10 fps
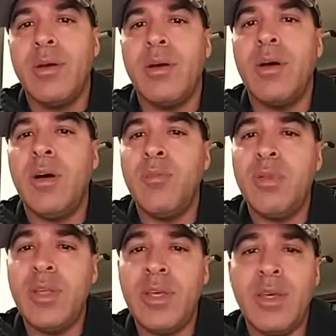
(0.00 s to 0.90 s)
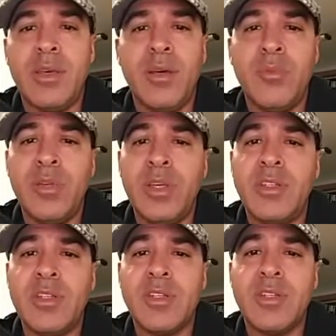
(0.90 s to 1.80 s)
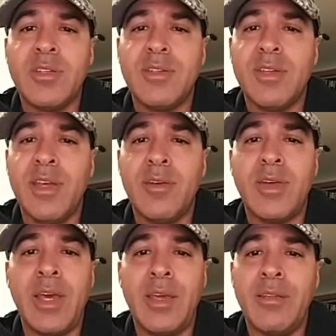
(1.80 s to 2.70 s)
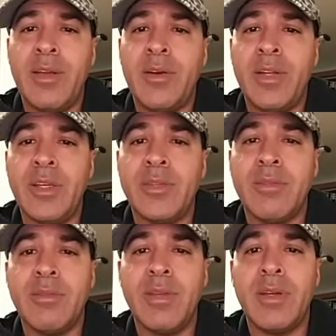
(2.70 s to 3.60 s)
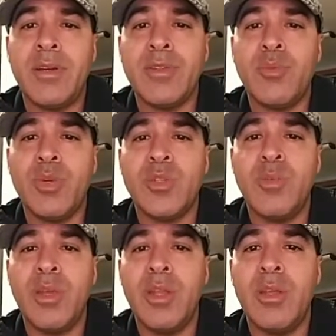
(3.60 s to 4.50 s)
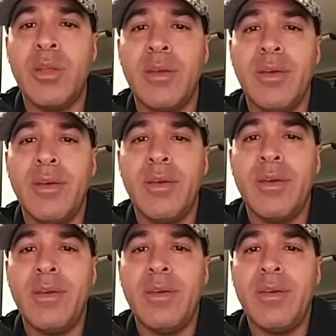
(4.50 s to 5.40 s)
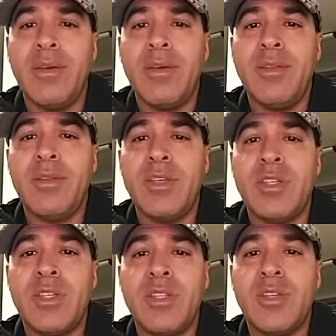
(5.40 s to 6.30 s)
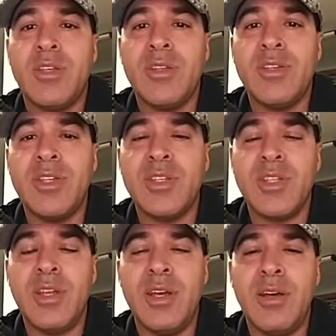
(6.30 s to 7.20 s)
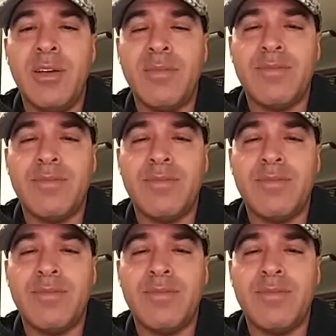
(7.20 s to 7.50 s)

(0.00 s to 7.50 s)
humbly just say, okay, there it is. There's what's been. This is the